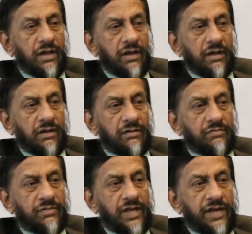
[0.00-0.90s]

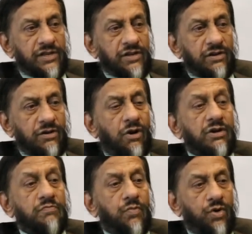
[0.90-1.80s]
there is a
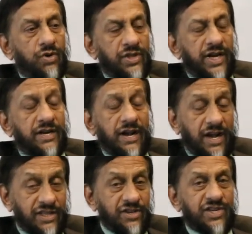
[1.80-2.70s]
lot more that
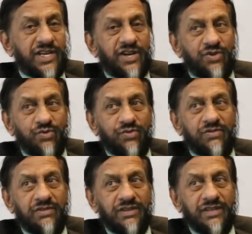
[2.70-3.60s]
others can do
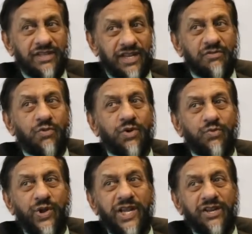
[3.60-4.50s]
than
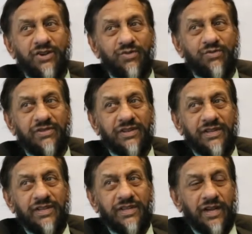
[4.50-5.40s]
what we can do.
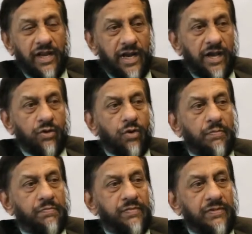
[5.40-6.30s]
And I
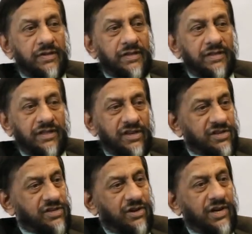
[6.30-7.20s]
hope this
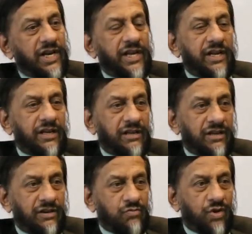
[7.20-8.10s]
certainly
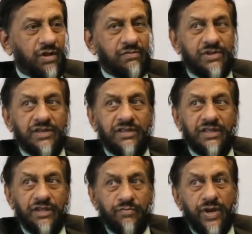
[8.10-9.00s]
involves
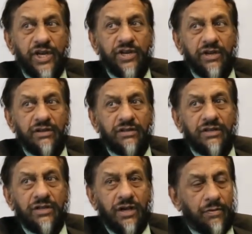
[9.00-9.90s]
the media,
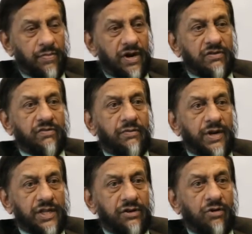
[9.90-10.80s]
apart from
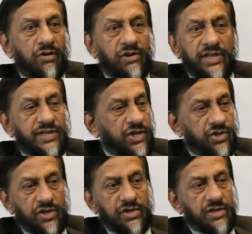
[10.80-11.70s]
other
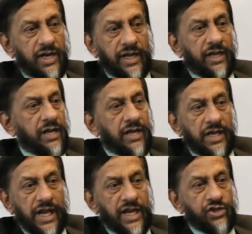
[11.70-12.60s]
organizations like
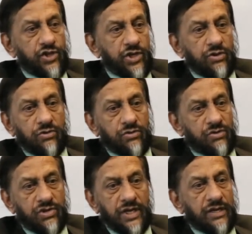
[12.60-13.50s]

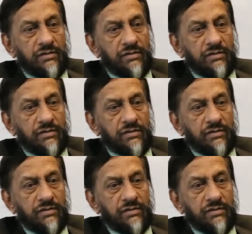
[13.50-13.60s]
NGOs